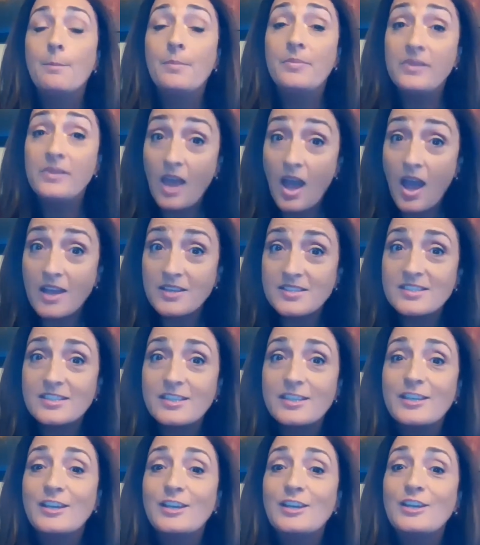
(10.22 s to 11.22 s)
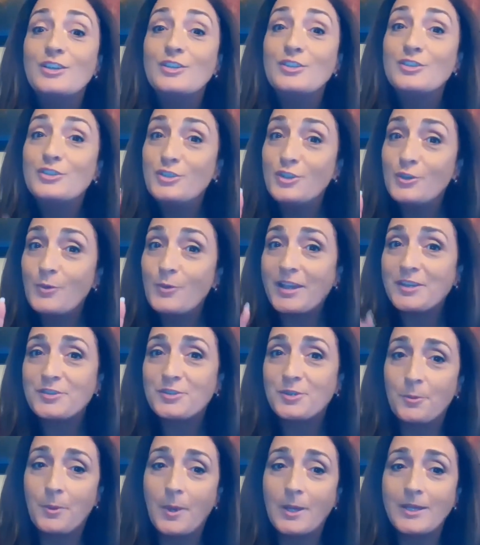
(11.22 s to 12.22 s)
plus two
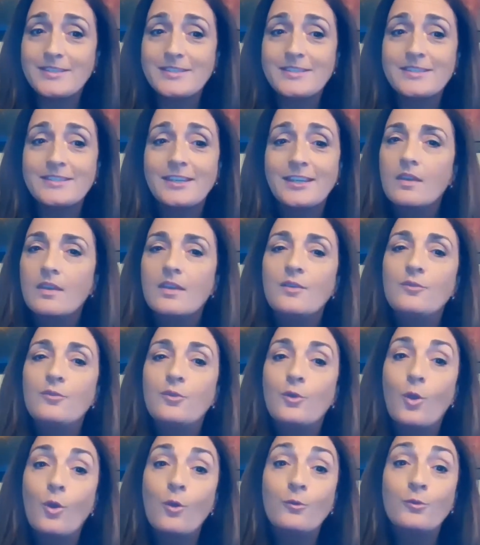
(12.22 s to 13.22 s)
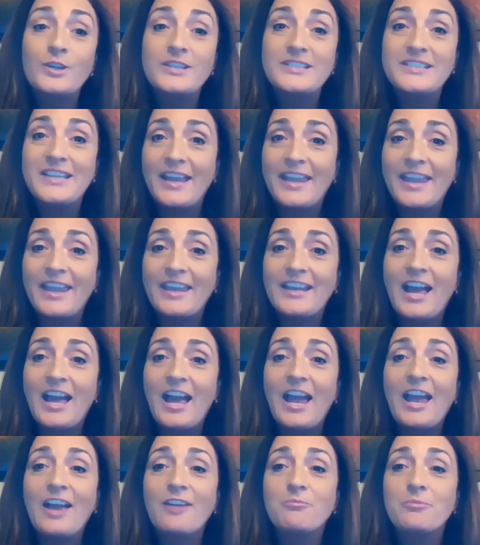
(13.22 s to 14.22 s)
extra ones. For over a decade,
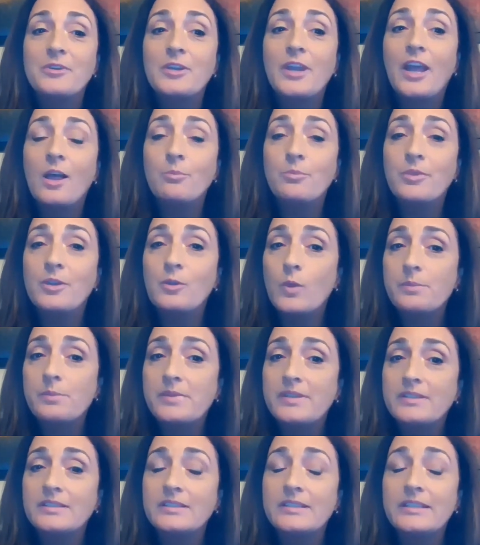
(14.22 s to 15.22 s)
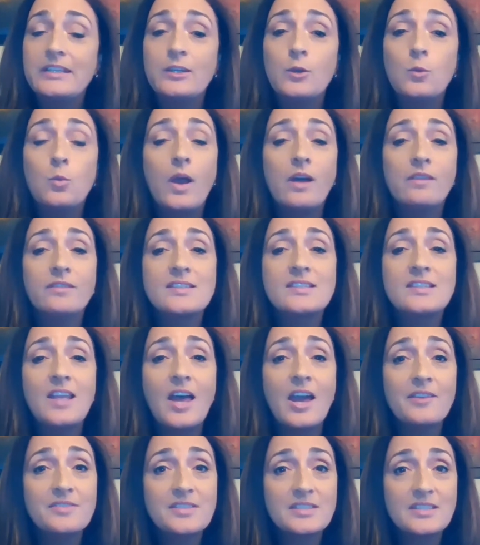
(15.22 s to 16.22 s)
I have been helping women lead a wellness
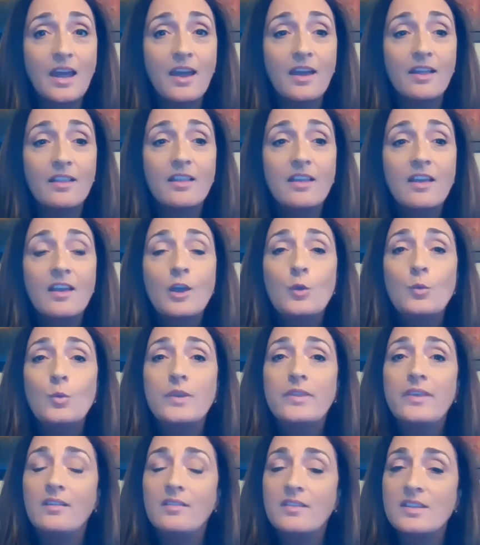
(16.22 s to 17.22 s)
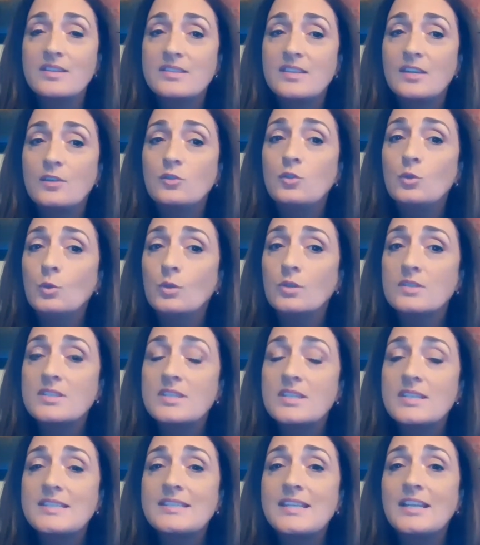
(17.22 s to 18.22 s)
lifestyle with holistic
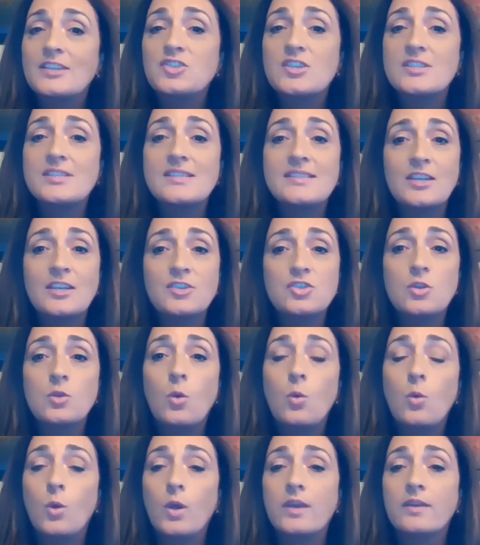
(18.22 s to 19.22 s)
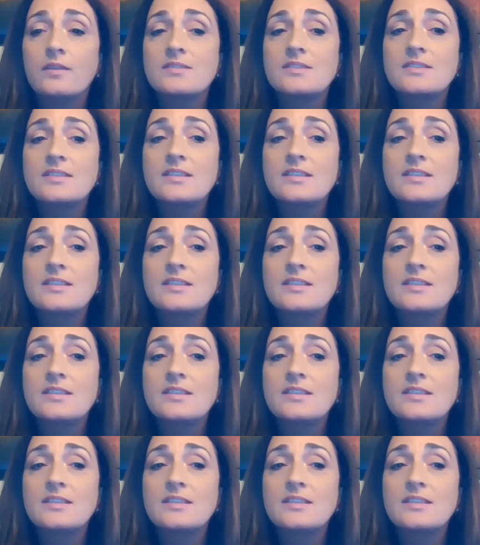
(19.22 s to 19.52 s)
tools such as essential oils